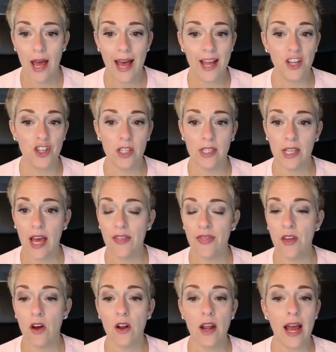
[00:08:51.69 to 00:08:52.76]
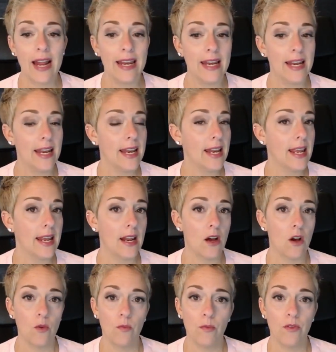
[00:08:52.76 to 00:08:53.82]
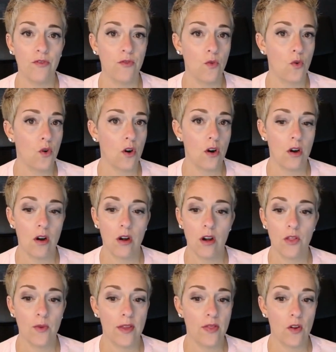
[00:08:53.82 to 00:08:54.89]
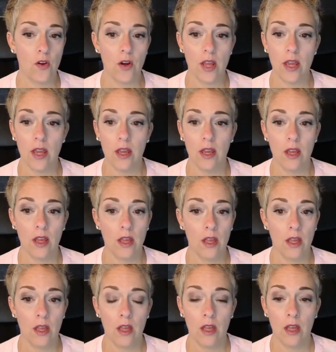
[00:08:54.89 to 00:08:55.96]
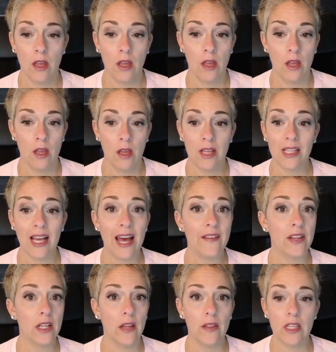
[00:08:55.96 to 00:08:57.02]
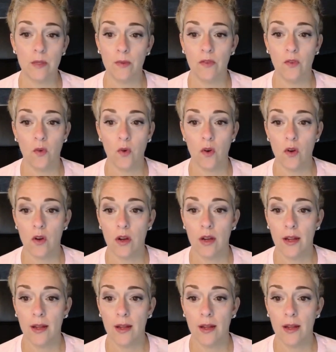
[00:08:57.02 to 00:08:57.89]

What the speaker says: I thought I needed to get on before 3:30. Because I haven't done this before.